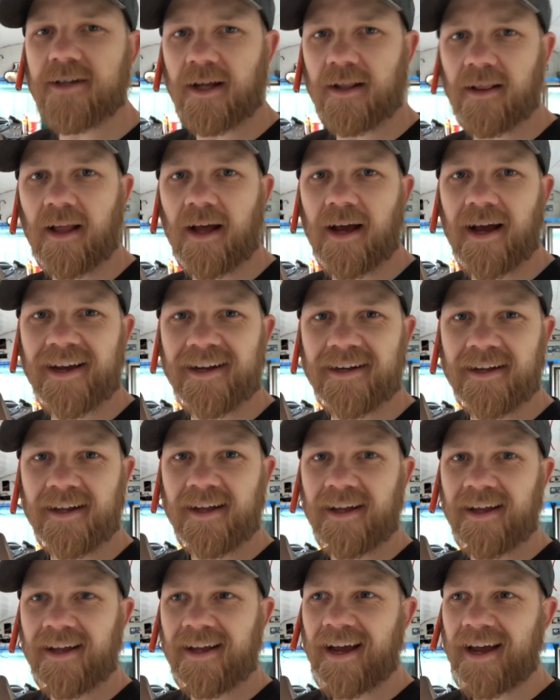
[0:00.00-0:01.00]
online,
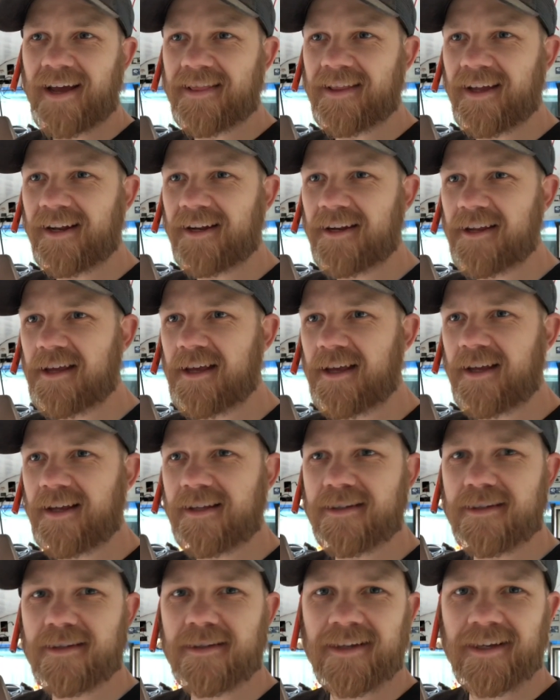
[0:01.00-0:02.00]
and then
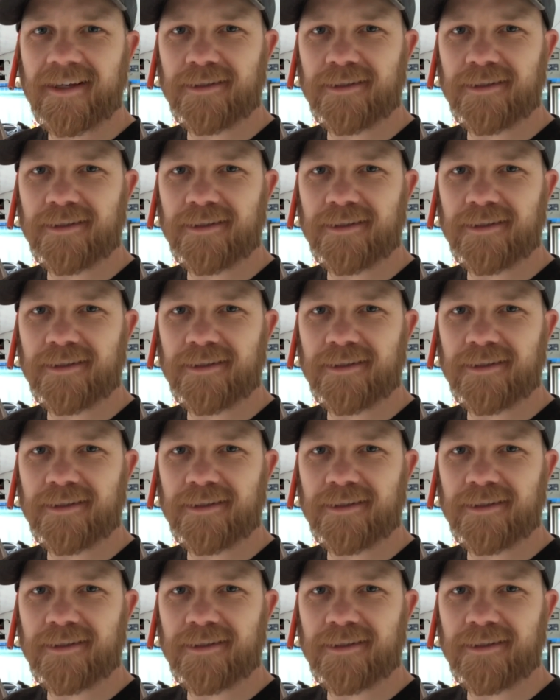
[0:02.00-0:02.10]
his